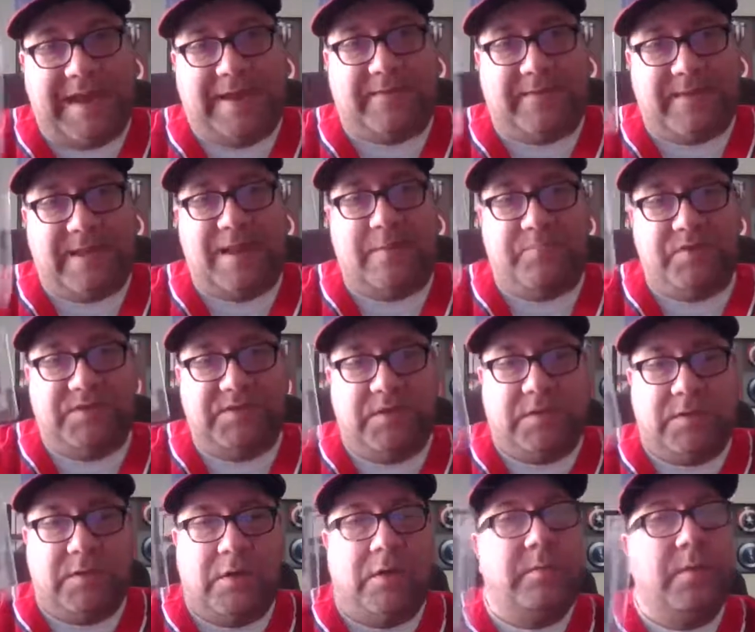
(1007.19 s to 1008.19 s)
at that
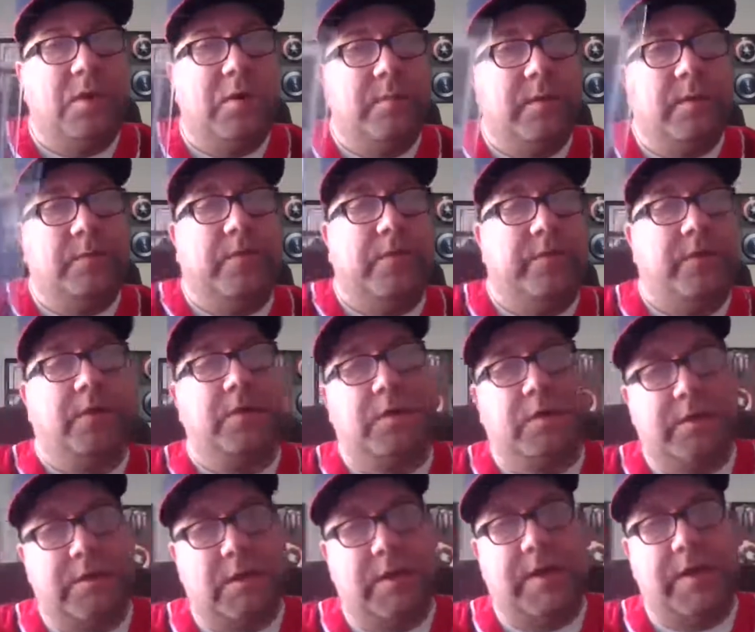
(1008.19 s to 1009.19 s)
particular moment when they're
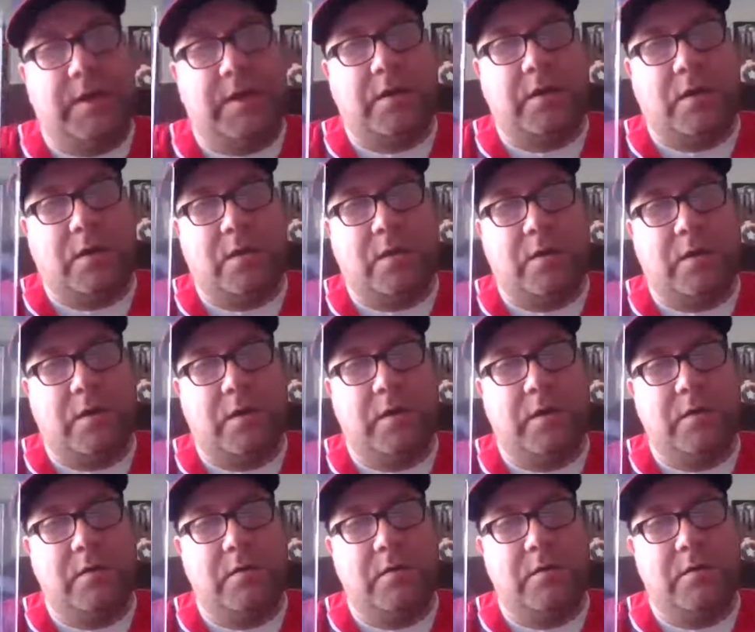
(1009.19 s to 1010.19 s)
looking at a
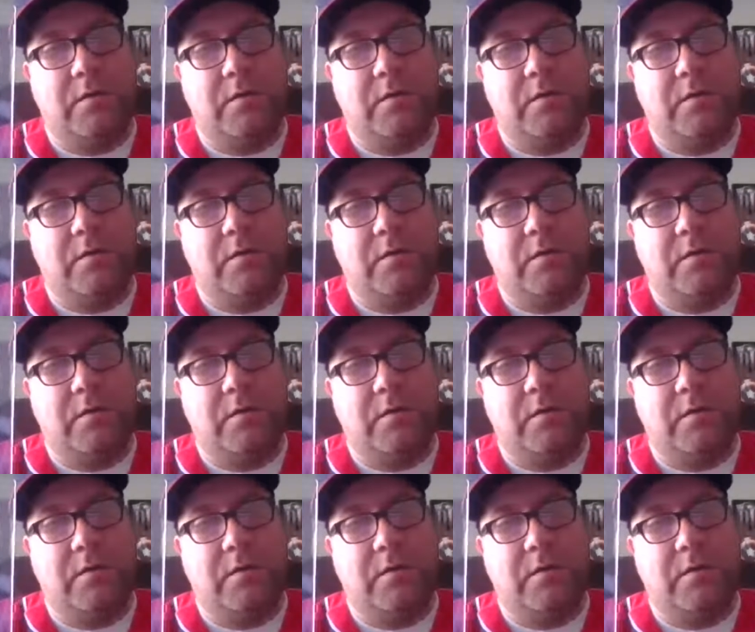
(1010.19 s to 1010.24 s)
card,